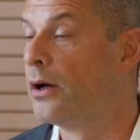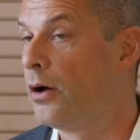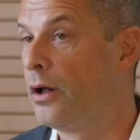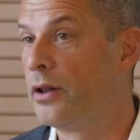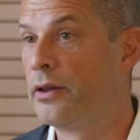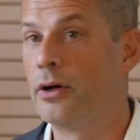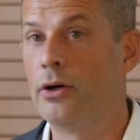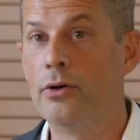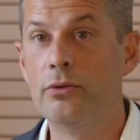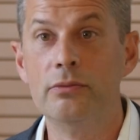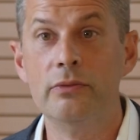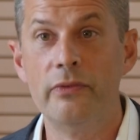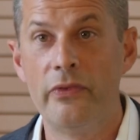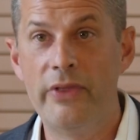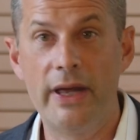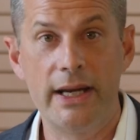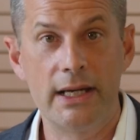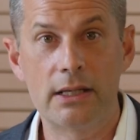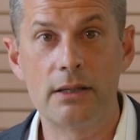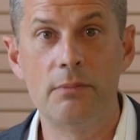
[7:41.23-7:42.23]
although
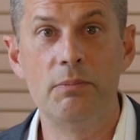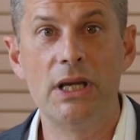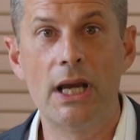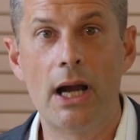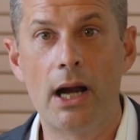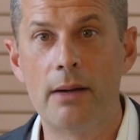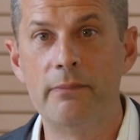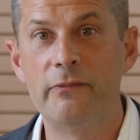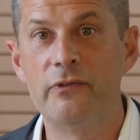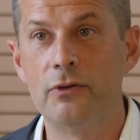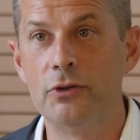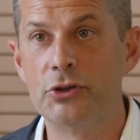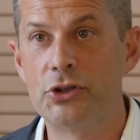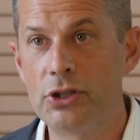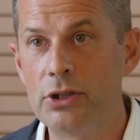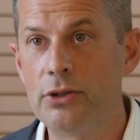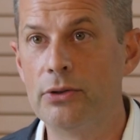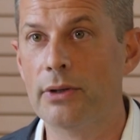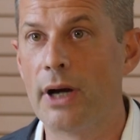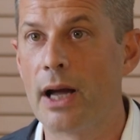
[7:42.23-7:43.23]
they can be harmful
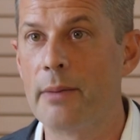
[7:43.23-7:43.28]
too.